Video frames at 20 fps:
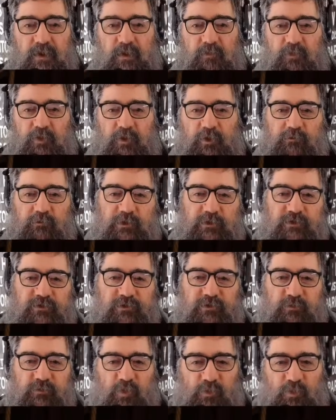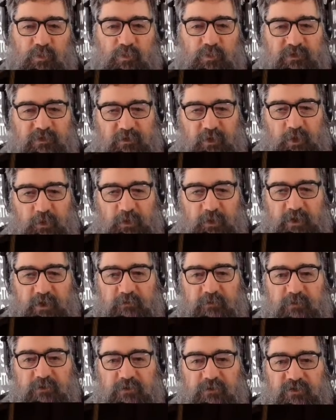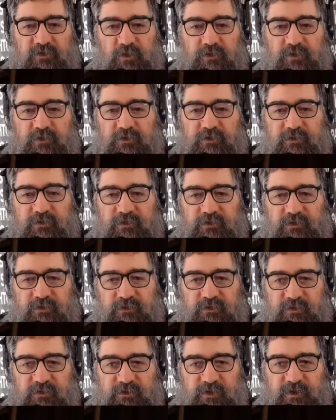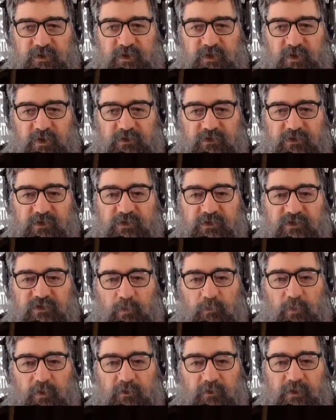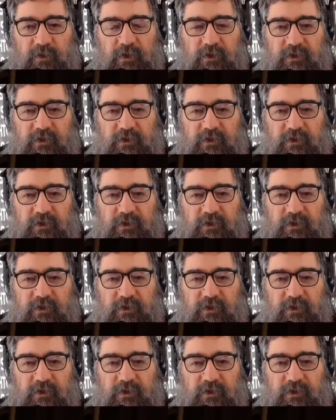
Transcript: But I really should probably slow down for the shelters just in case there's someone there,